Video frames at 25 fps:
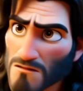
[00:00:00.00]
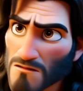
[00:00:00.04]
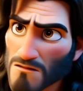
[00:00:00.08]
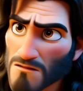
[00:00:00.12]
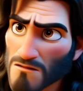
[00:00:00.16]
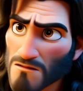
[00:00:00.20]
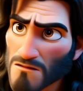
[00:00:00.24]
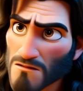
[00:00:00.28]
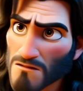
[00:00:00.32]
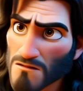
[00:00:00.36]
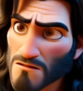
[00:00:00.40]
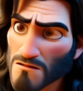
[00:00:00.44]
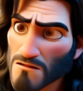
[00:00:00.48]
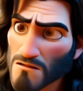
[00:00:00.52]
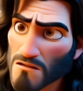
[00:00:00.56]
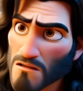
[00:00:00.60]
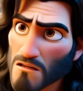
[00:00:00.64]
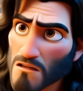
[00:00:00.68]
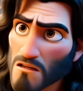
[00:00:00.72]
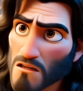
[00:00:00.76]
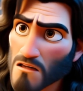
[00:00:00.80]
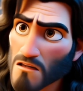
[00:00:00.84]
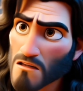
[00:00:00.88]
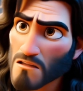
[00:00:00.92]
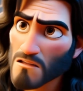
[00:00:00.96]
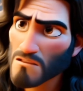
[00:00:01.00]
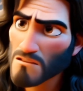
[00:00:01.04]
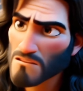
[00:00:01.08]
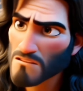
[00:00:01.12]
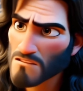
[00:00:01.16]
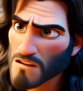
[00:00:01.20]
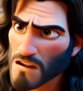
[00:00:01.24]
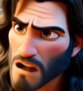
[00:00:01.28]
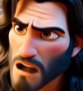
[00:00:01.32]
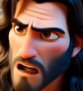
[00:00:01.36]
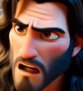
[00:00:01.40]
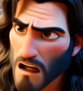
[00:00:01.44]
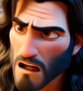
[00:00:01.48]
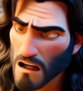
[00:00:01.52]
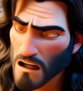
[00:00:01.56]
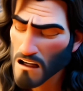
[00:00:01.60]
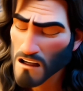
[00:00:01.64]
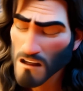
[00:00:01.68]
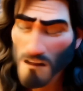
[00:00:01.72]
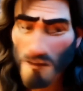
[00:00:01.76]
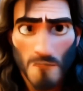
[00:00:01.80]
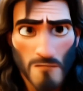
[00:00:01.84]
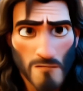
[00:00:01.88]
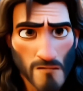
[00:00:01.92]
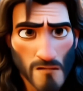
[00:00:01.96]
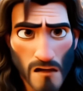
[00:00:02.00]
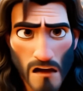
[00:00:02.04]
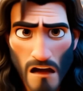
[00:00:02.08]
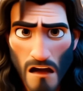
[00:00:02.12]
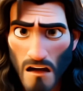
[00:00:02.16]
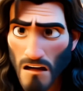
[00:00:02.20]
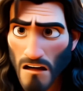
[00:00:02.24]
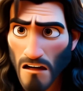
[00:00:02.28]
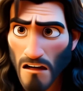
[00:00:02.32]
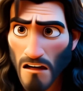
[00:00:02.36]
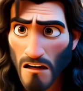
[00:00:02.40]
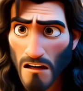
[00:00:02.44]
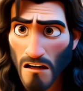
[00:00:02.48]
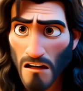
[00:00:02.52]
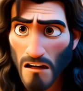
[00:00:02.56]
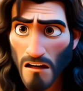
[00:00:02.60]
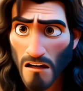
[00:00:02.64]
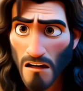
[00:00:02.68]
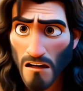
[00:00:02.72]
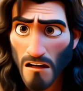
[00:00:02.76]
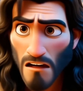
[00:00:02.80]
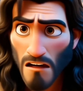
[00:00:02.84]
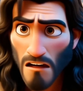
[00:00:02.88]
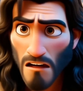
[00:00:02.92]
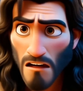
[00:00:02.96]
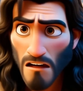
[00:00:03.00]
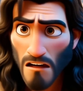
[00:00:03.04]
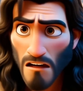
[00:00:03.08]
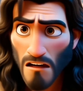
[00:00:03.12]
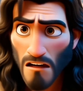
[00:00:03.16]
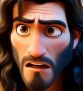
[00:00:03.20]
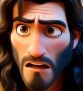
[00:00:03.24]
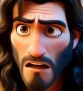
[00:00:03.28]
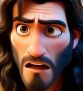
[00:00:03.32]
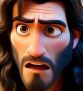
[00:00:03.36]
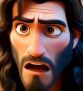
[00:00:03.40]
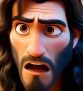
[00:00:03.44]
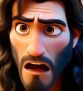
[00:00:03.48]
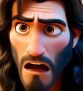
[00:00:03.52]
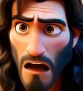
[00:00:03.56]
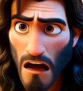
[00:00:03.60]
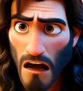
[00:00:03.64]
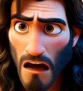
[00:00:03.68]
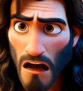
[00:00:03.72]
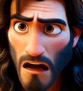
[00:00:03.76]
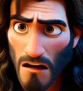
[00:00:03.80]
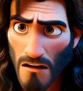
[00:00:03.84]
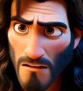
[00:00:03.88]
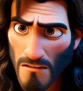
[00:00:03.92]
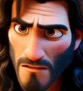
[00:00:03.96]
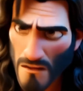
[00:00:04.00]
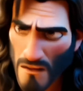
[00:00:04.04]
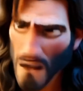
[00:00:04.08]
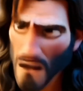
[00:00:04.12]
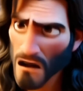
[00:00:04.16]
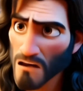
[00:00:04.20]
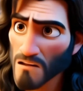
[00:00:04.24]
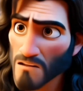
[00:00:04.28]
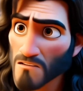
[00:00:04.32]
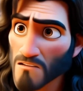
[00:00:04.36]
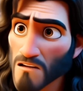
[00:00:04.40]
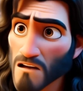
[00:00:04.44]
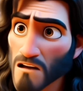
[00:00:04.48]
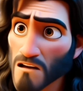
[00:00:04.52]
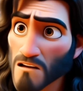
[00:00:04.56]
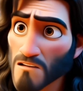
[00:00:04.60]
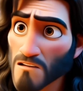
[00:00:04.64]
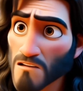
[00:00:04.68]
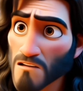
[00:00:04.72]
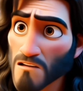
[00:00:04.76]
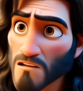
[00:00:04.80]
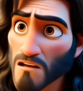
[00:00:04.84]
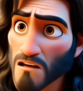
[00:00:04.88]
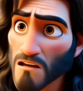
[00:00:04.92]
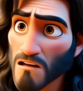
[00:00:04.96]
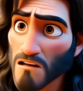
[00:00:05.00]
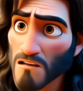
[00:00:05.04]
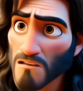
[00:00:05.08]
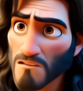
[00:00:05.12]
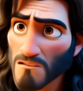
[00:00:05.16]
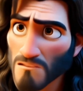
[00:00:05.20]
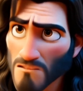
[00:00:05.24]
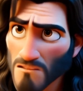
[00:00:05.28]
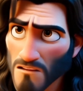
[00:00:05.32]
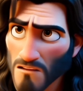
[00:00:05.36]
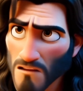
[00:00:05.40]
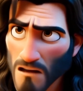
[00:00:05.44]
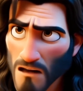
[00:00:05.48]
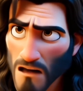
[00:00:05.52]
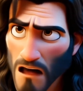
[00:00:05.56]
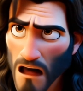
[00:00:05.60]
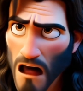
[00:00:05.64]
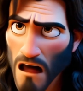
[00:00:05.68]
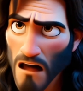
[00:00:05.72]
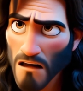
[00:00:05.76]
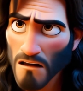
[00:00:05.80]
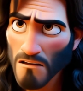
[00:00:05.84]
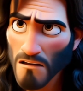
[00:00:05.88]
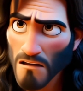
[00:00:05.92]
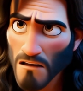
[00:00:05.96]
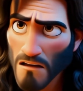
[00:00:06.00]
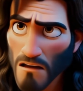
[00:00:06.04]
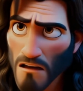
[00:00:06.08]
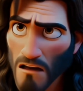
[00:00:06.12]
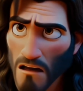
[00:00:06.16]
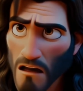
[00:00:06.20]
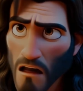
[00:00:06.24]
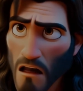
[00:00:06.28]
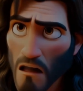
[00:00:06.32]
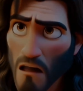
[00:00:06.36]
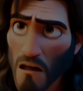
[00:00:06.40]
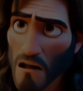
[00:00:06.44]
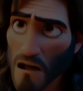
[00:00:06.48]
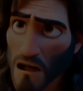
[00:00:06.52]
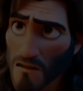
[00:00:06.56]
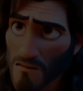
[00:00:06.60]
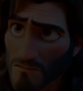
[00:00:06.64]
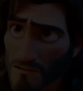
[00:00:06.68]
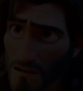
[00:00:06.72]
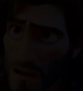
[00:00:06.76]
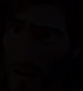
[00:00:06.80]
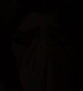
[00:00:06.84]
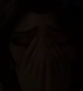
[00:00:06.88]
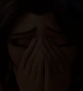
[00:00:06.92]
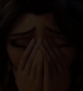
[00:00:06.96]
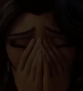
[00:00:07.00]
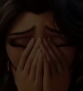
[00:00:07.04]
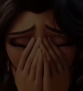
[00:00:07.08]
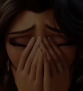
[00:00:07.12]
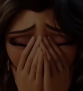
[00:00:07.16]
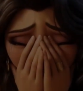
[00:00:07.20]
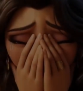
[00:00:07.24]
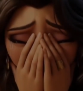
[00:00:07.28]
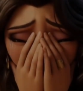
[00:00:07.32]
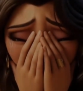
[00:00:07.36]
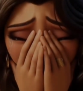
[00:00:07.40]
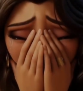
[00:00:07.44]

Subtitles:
"I haven't even explained it to my father or mother," he replied. "So why should I explain it to you?" She